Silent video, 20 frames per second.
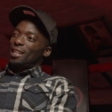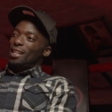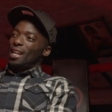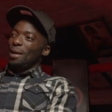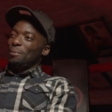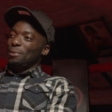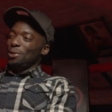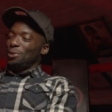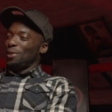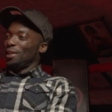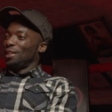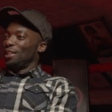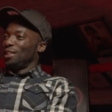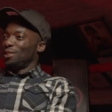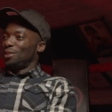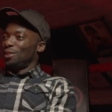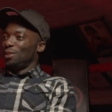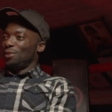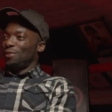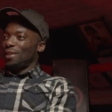came into
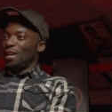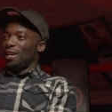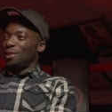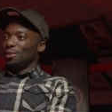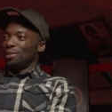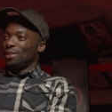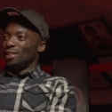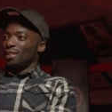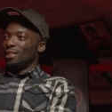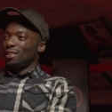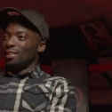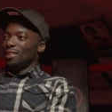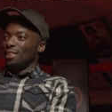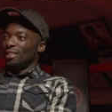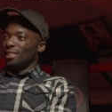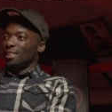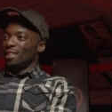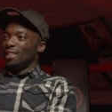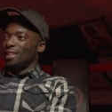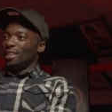England in 2000,
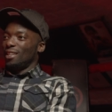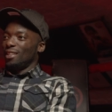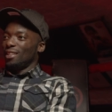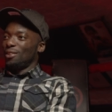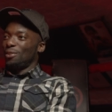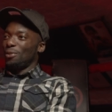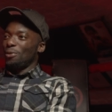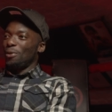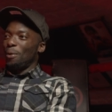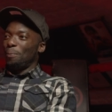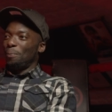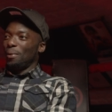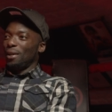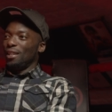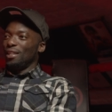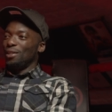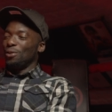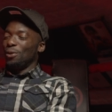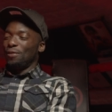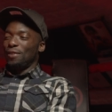grew up
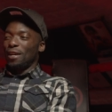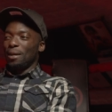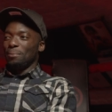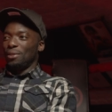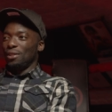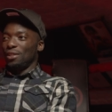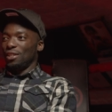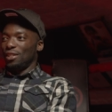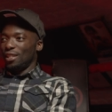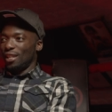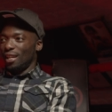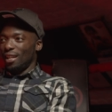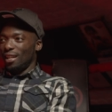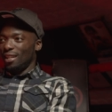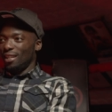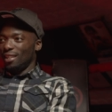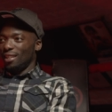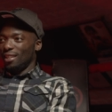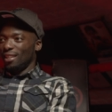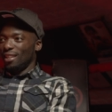in Northamptonshire,